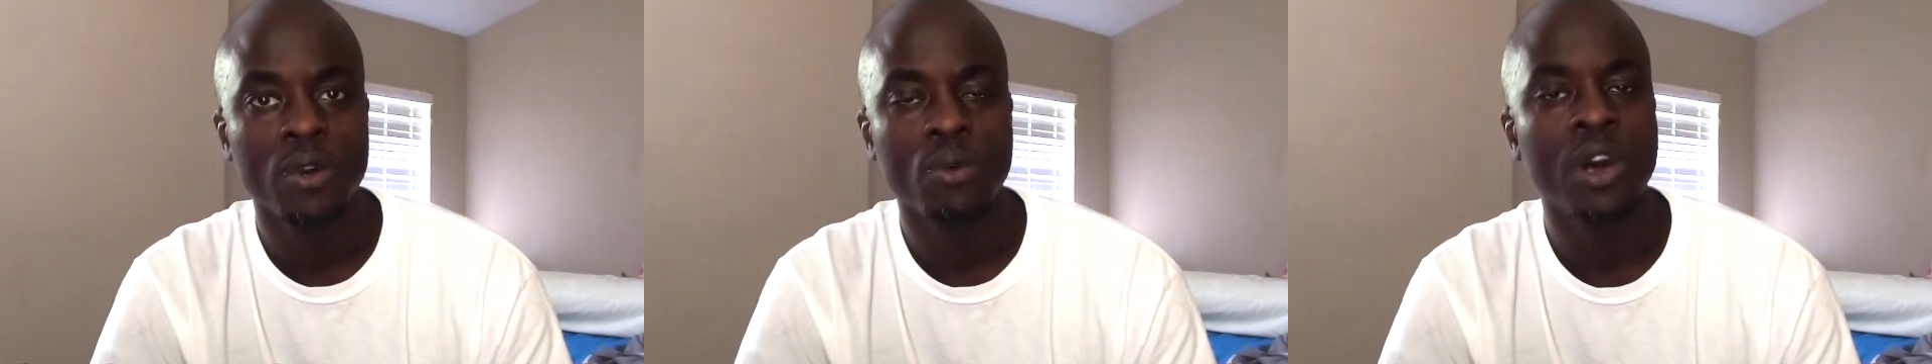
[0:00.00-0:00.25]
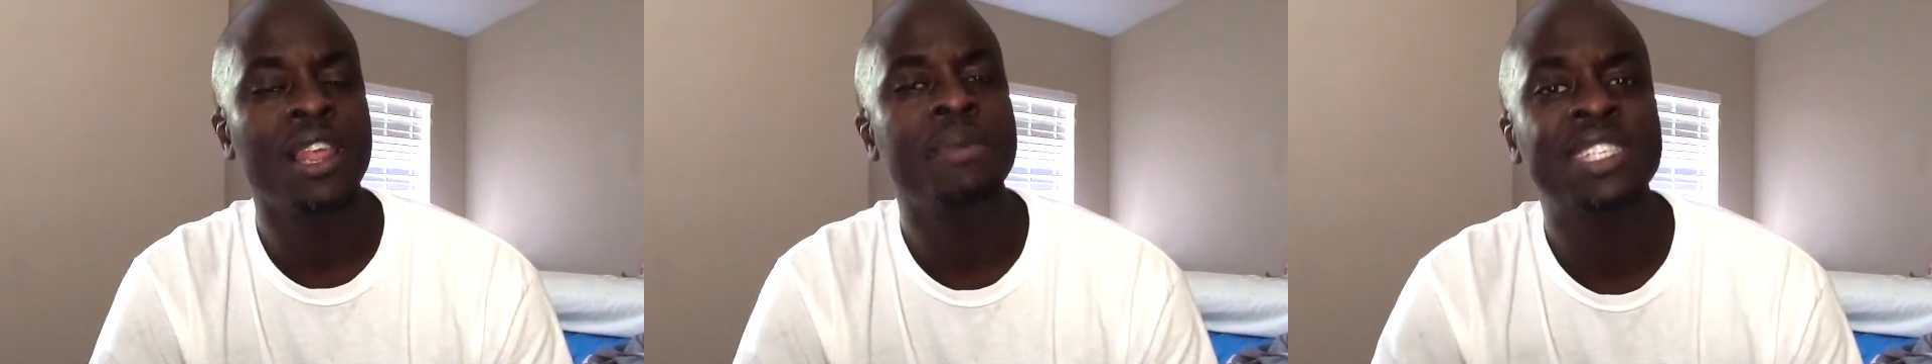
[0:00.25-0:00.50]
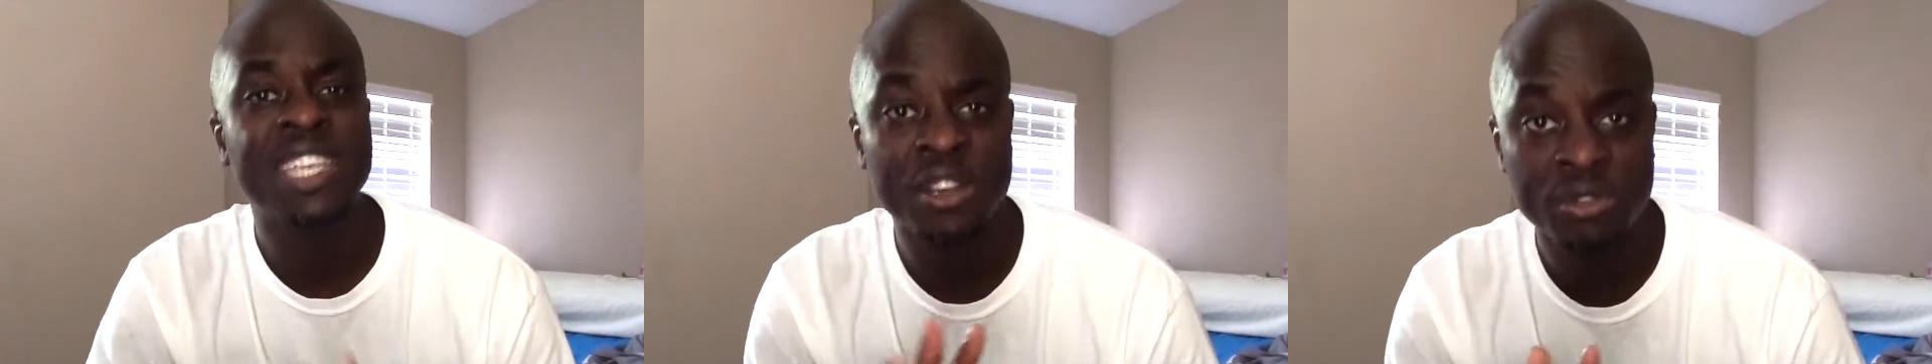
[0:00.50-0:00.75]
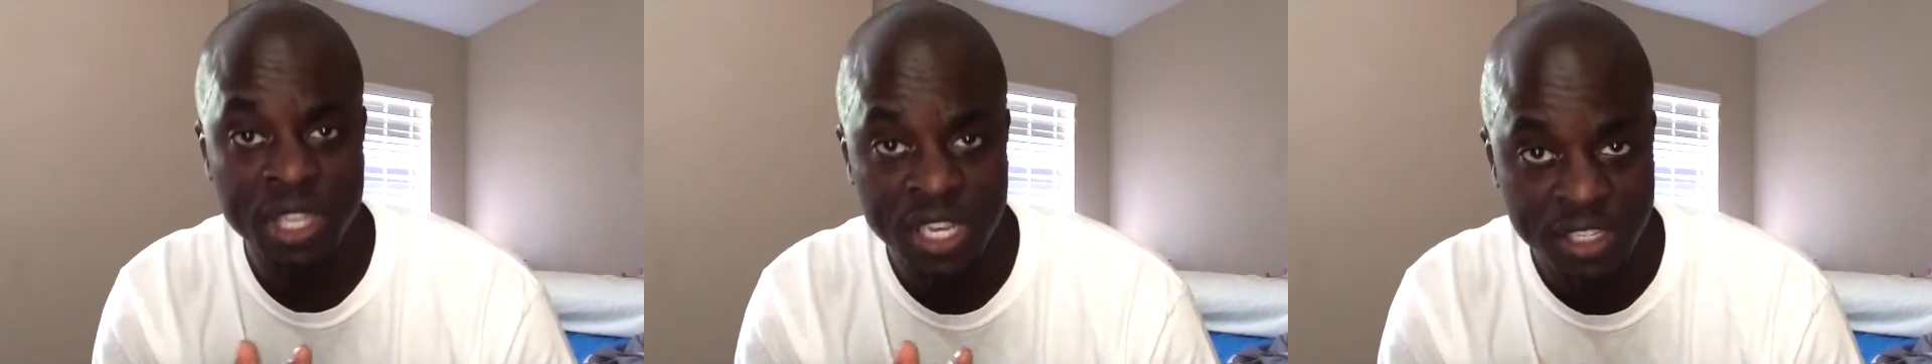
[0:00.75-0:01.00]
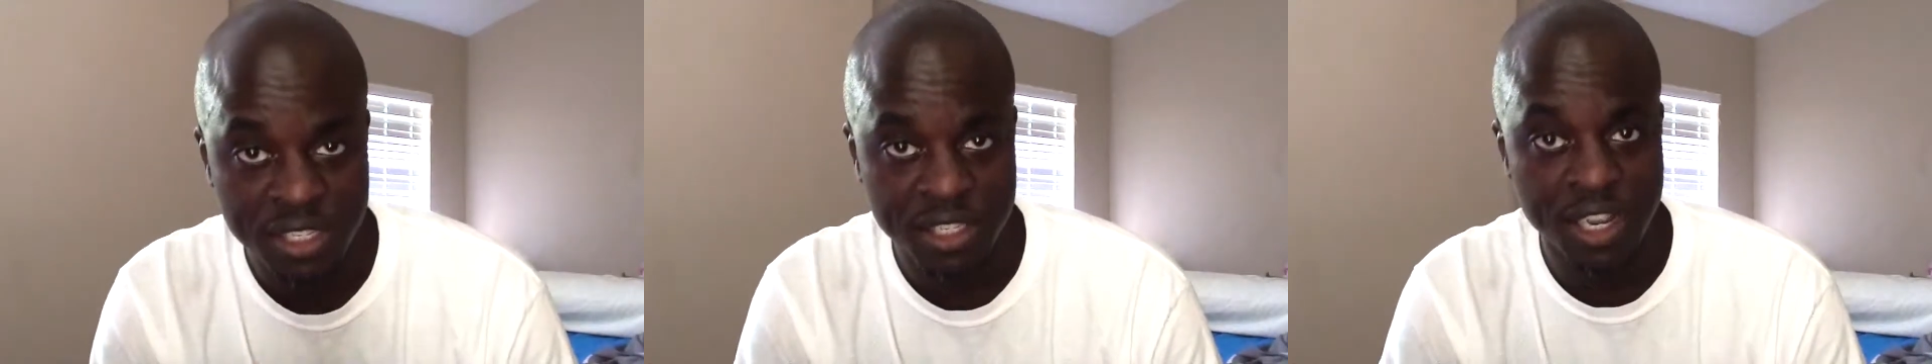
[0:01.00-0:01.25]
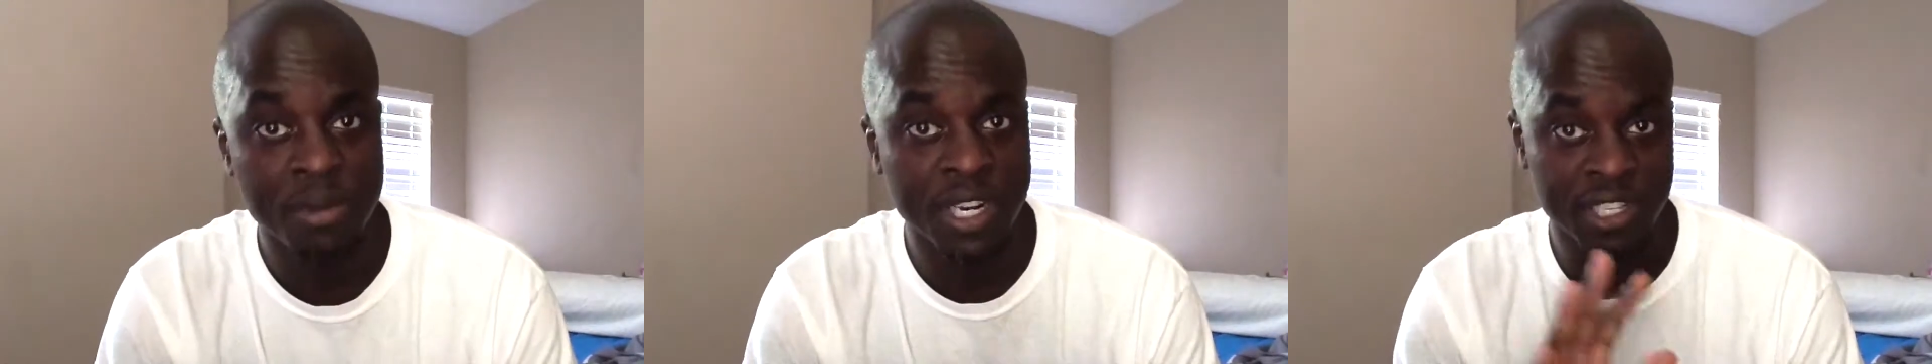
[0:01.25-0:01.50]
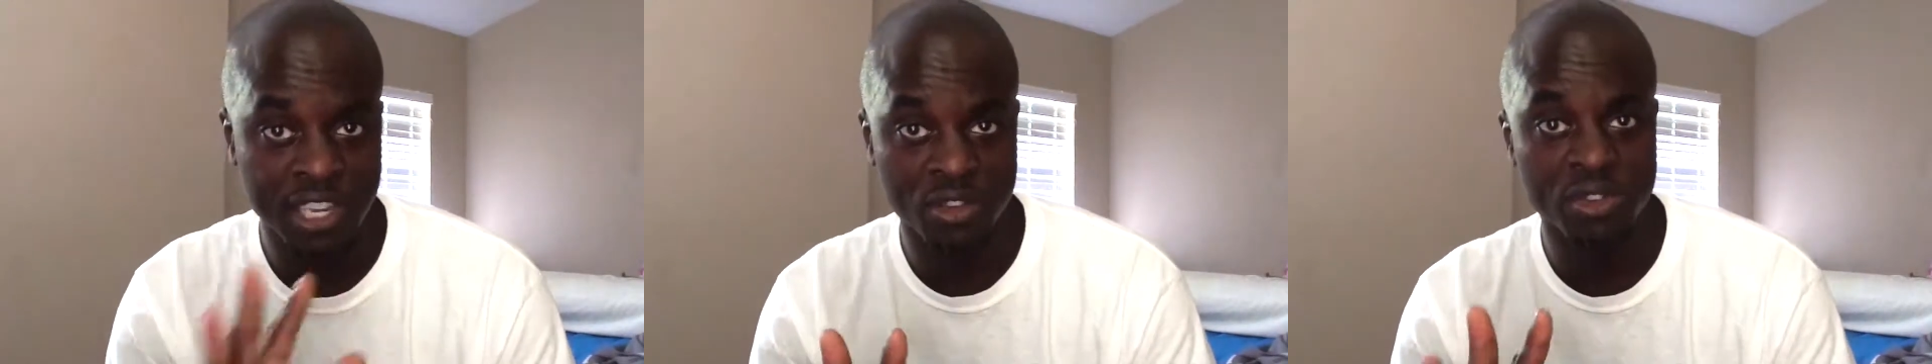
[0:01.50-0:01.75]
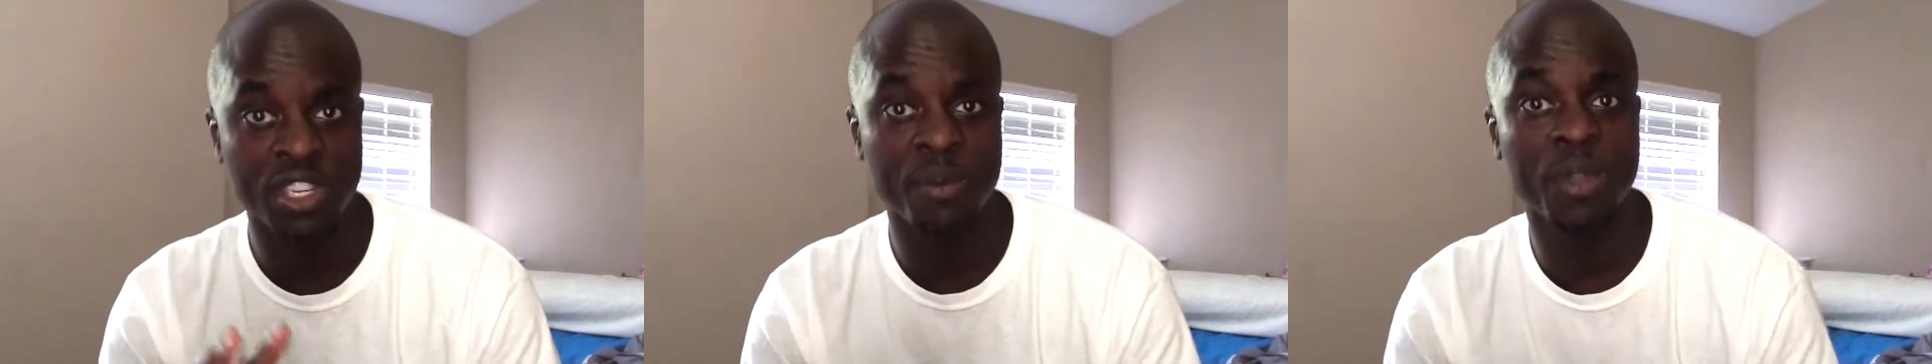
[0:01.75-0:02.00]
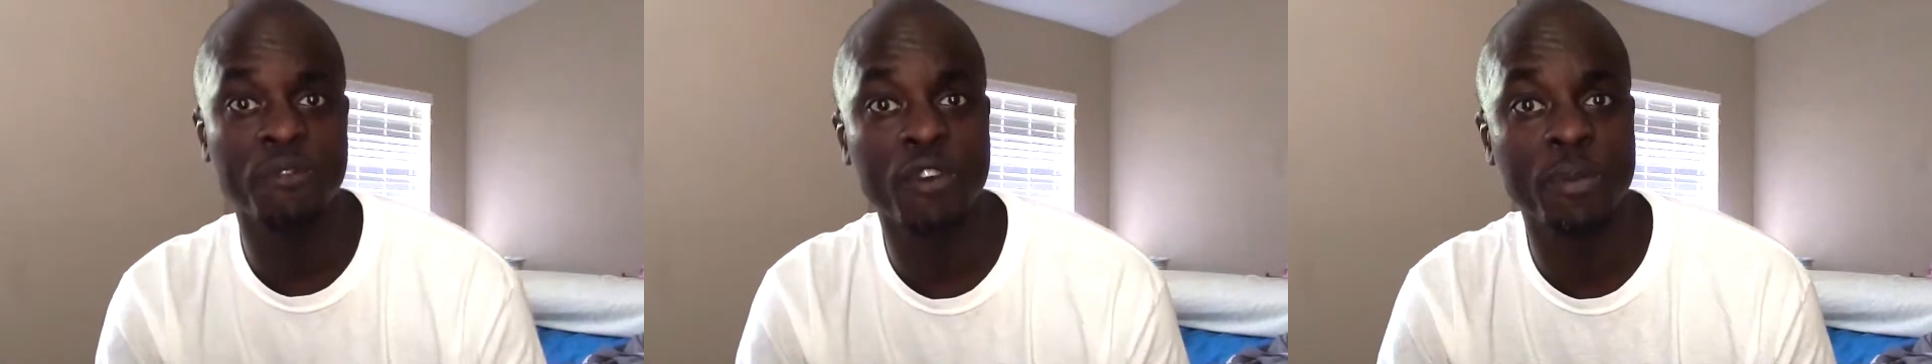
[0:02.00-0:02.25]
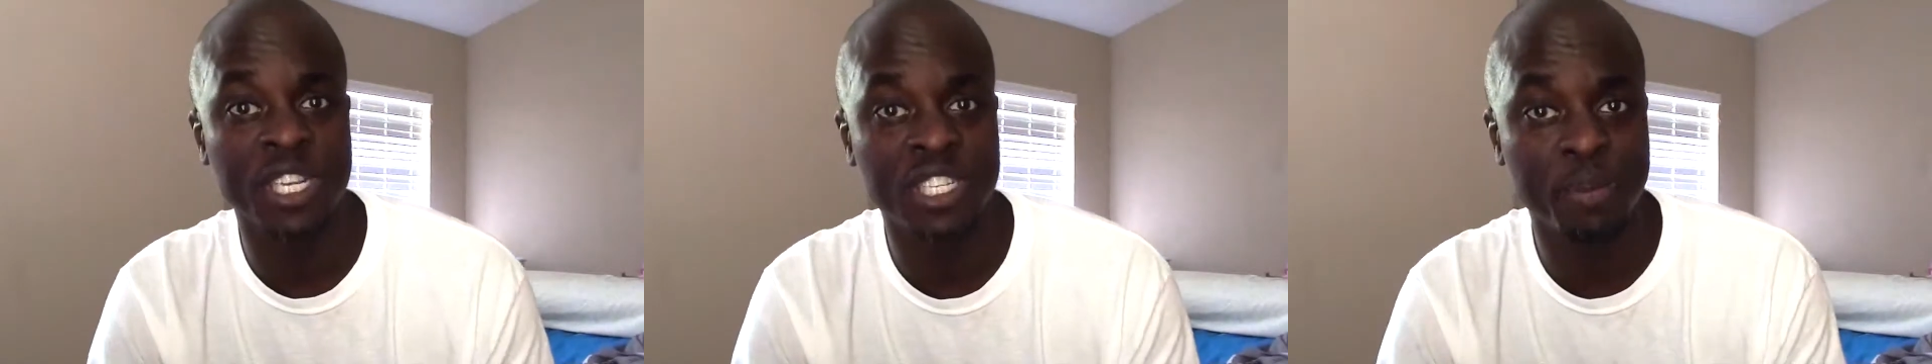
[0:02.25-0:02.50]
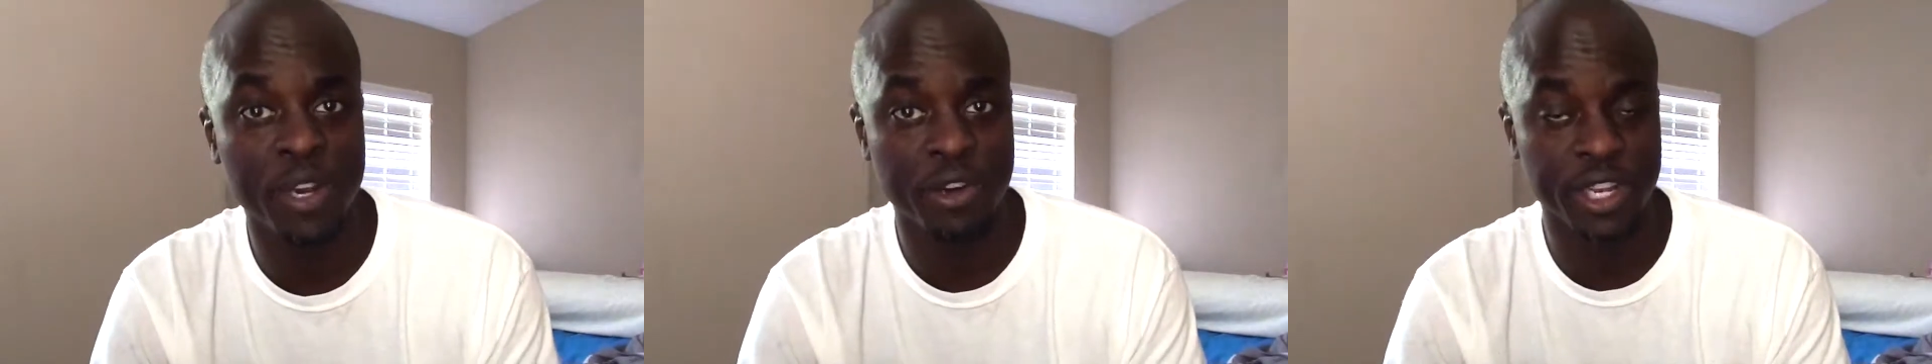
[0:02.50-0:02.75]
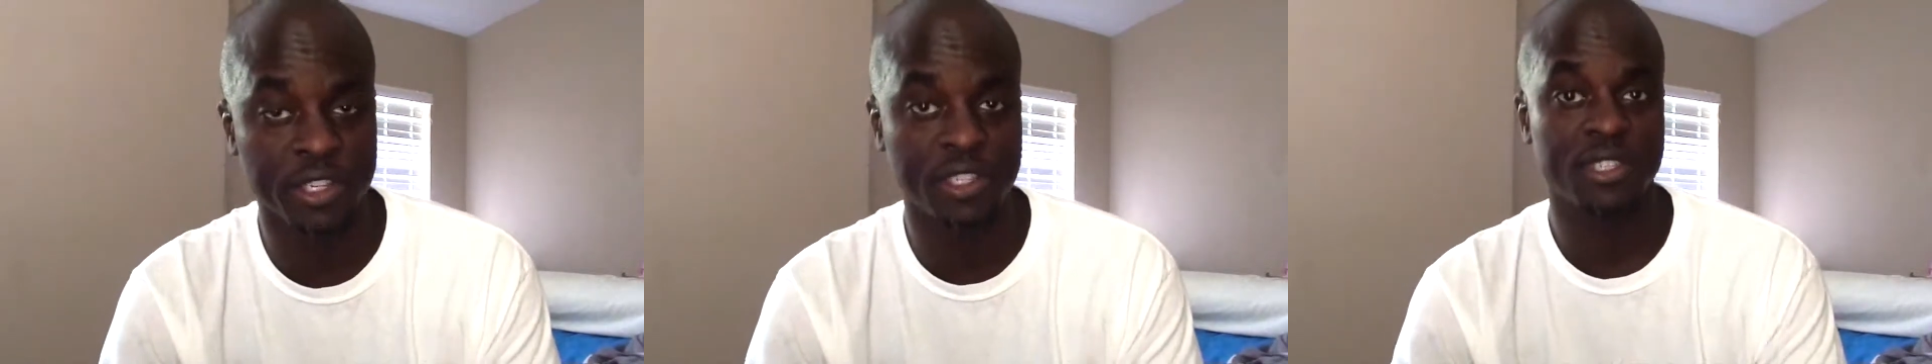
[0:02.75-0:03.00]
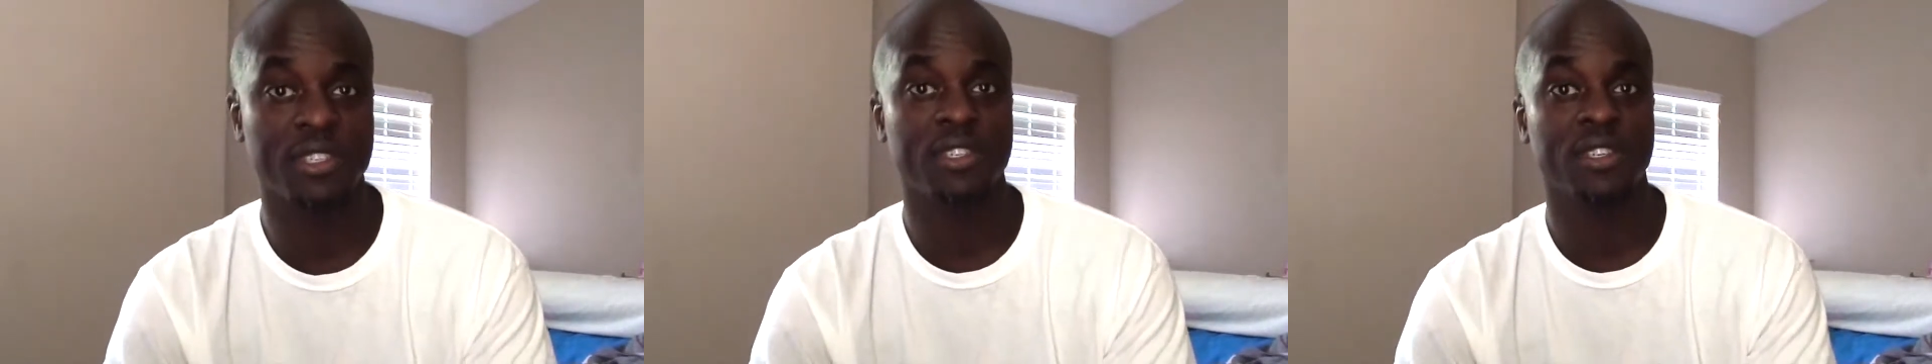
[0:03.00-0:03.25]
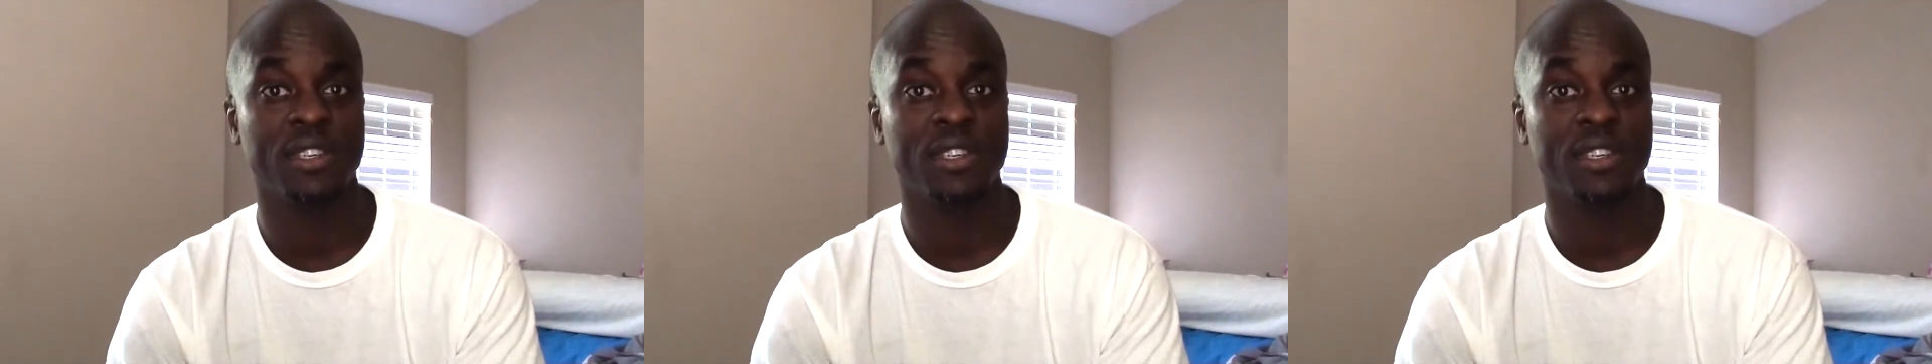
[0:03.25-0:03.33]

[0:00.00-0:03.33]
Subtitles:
Well, let me tell you this. I'm going to tell you something from experience.